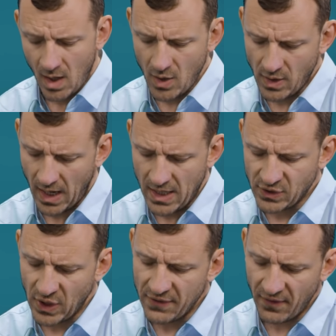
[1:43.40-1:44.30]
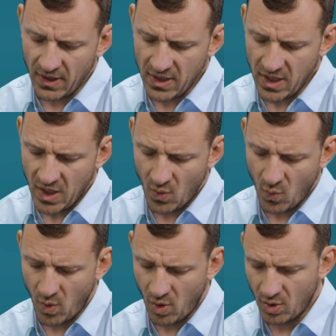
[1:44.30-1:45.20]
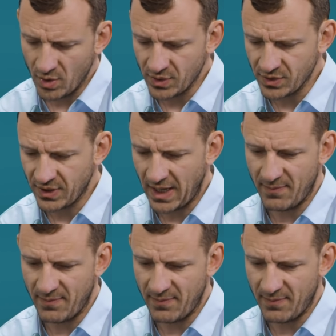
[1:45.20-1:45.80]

Okay, so if I was